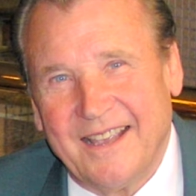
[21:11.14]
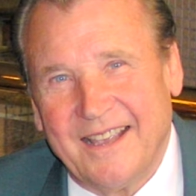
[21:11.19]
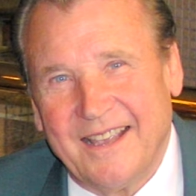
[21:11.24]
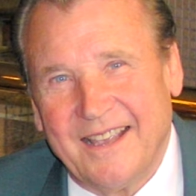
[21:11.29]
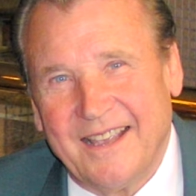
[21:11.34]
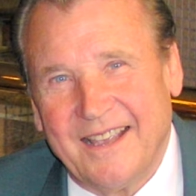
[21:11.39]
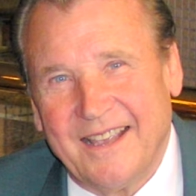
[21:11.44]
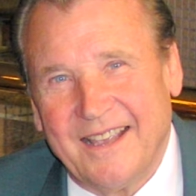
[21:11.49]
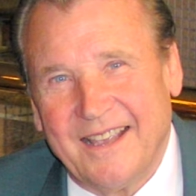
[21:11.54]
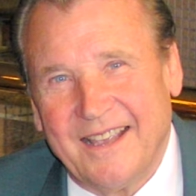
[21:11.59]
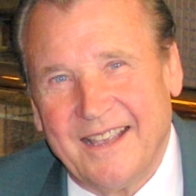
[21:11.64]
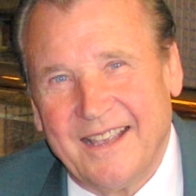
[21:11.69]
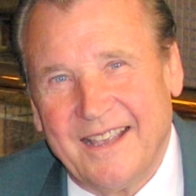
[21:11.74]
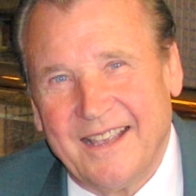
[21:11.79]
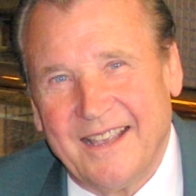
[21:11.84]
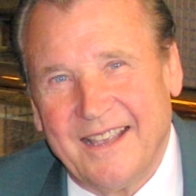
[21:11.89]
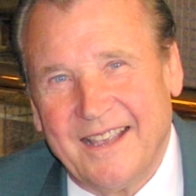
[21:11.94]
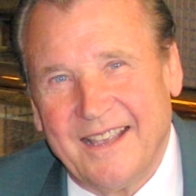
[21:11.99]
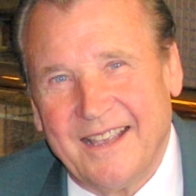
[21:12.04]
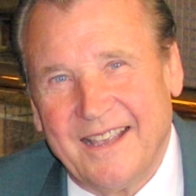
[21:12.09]

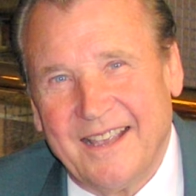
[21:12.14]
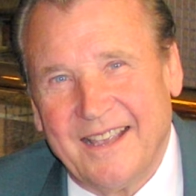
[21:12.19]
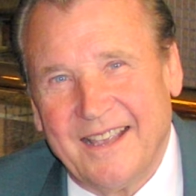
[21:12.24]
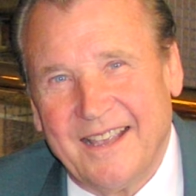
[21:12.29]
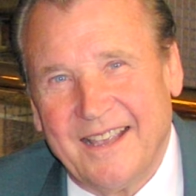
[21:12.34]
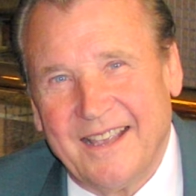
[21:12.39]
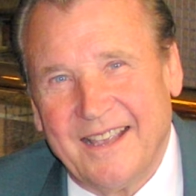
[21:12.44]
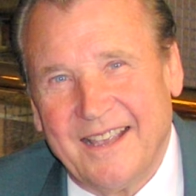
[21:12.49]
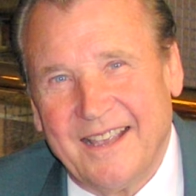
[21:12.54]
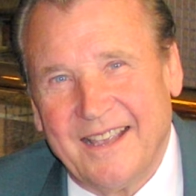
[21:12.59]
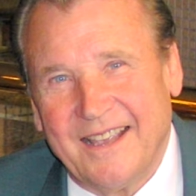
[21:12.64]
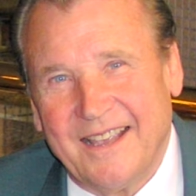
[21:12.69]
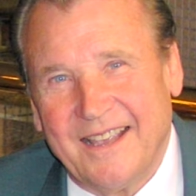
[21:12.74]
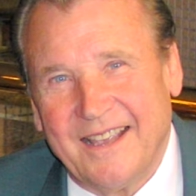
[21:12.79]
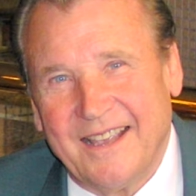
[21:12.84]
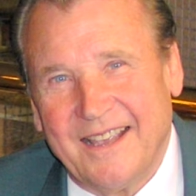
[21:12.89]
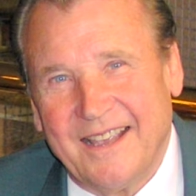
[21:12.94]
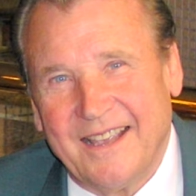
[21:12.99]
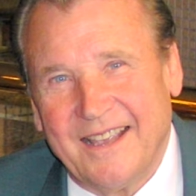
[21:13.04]
[no speech]